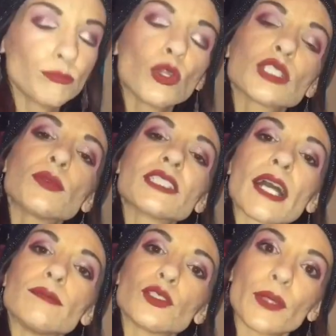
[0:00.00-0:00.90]
multiple
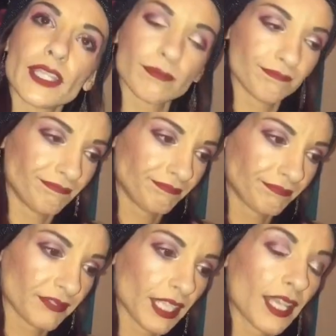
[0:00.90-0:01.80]
times a week,
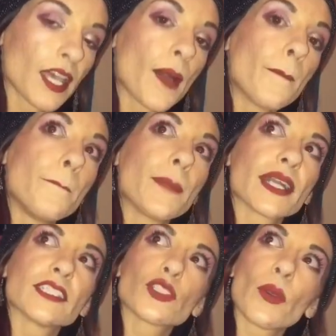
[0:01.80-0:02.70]

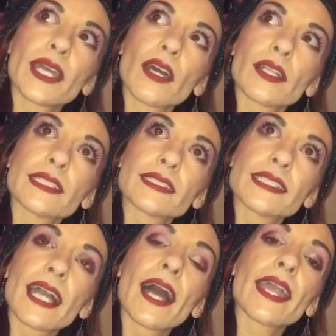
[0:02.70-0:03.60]
because quite
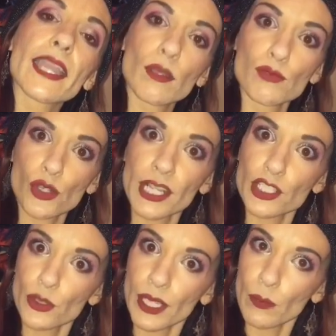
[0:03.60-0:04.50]
honestly, I am trying
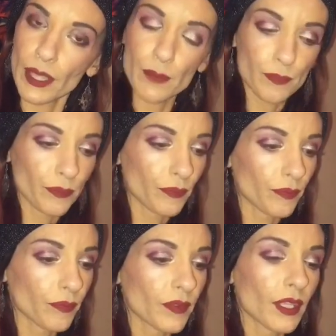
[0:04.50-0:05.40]
to gain weight.
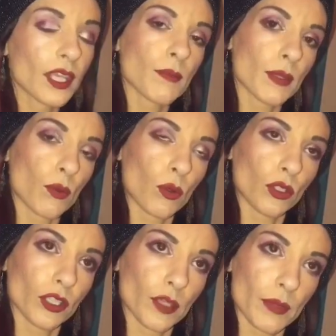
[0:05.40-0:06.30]
People
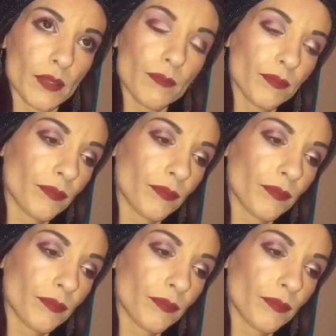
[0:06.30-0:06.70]
will look at me.